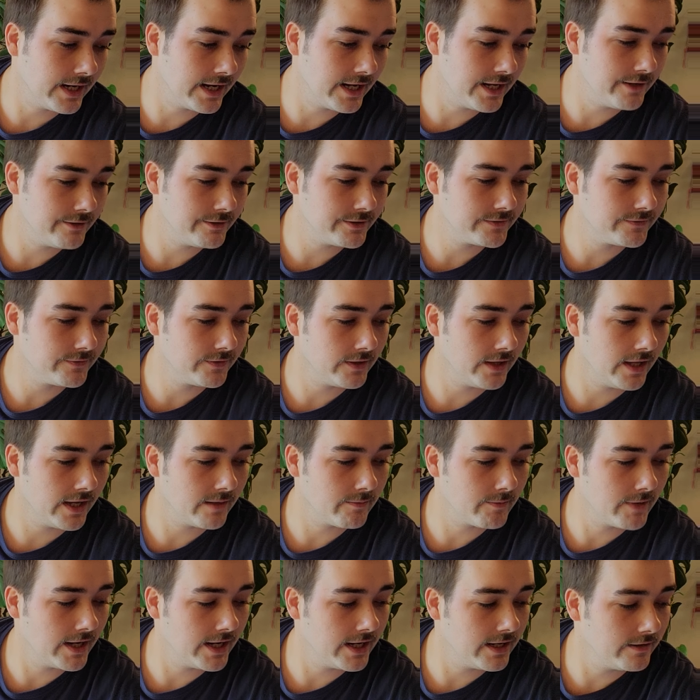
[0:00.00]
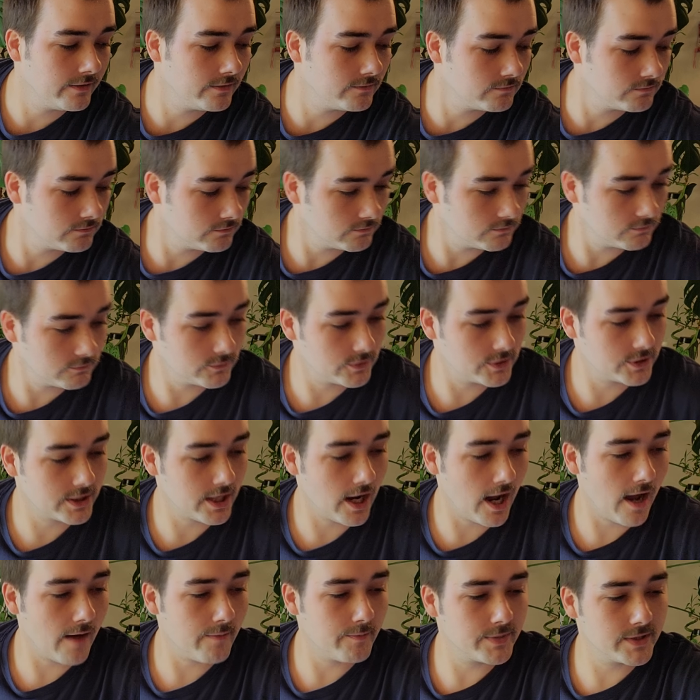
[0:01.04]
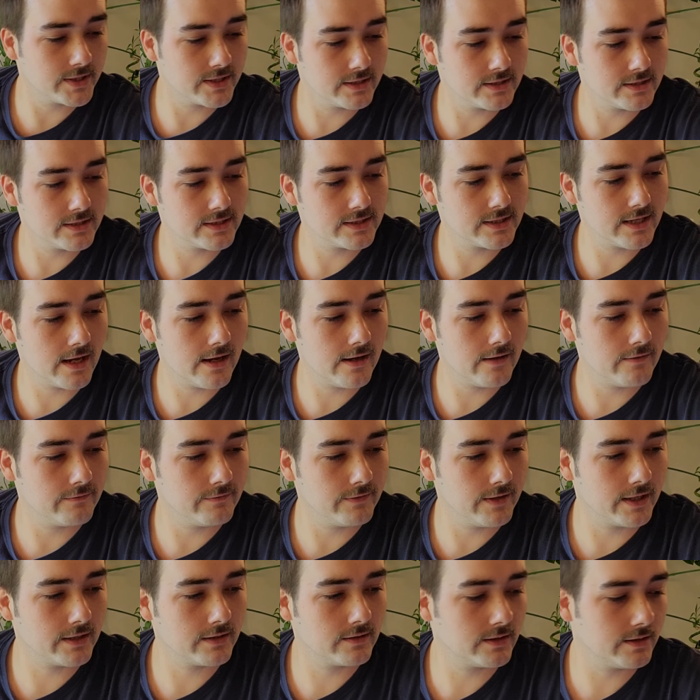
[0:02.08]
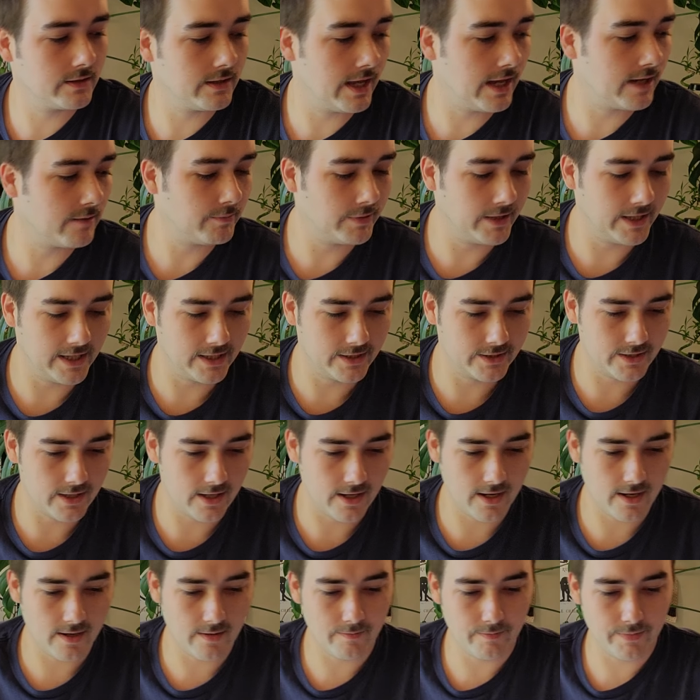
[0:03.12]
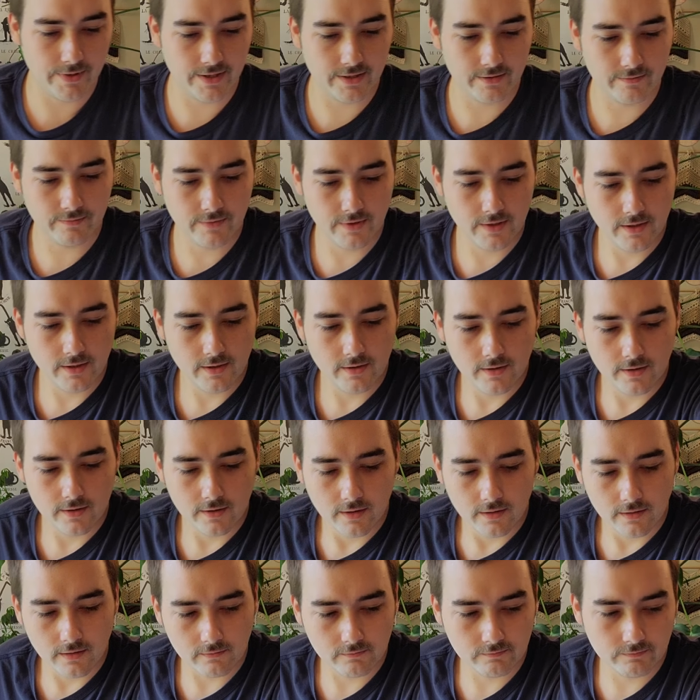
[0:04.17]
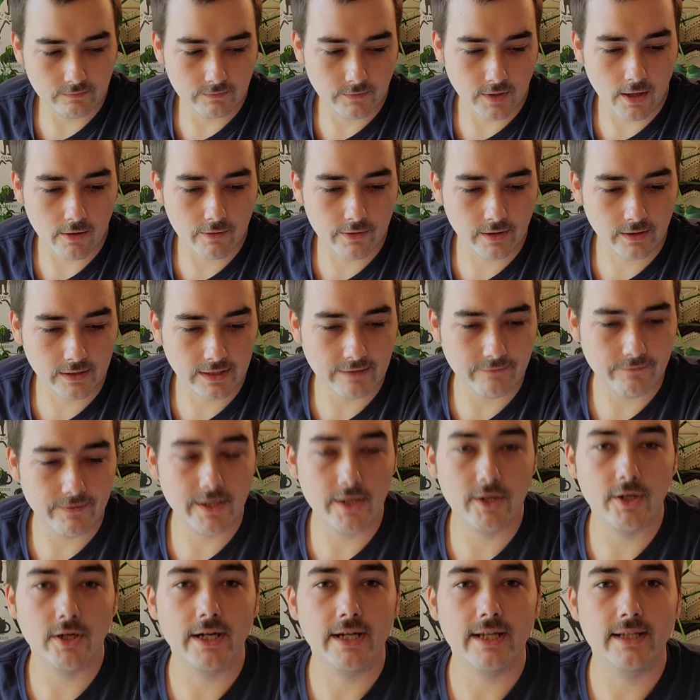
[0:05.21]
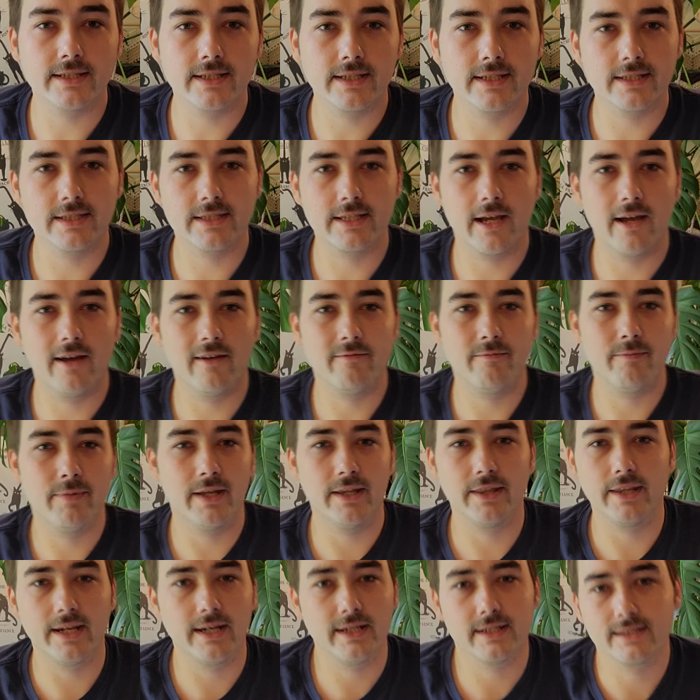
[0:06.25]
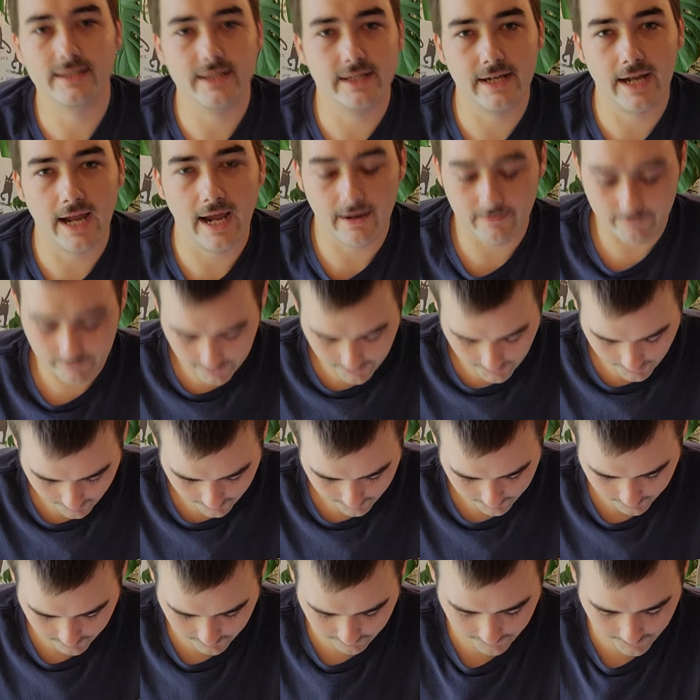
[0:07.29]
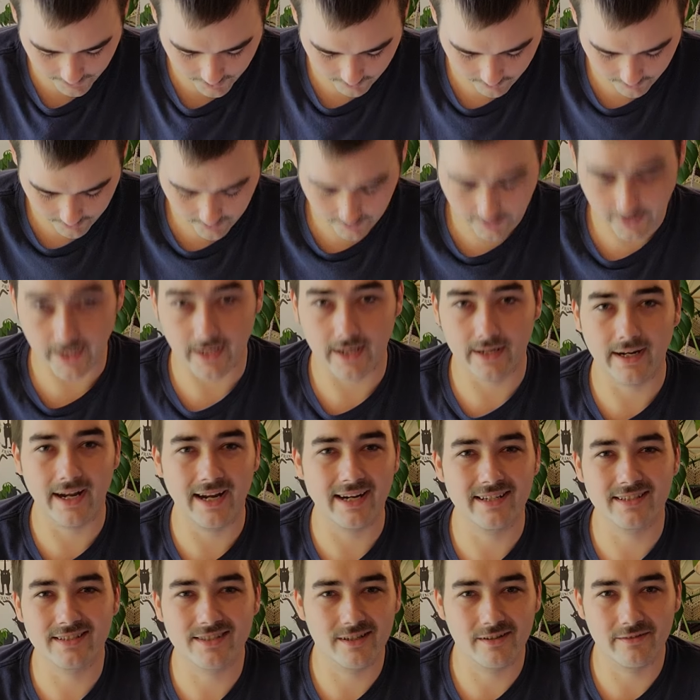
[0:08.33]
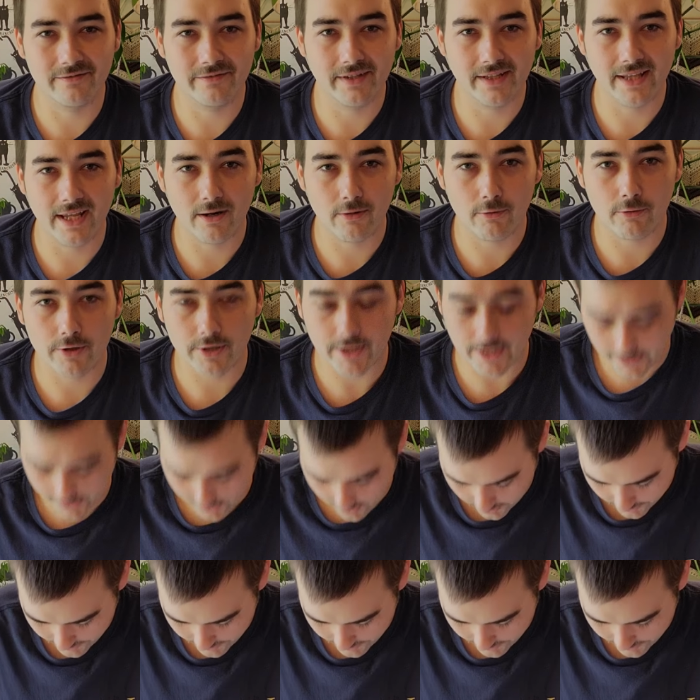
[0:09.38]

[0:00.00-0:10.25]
that I use for like my tops and stuff, like the eggplant top and all the leafy greens and stuff, but they just didn't have the color available and I just don't feel like ordering it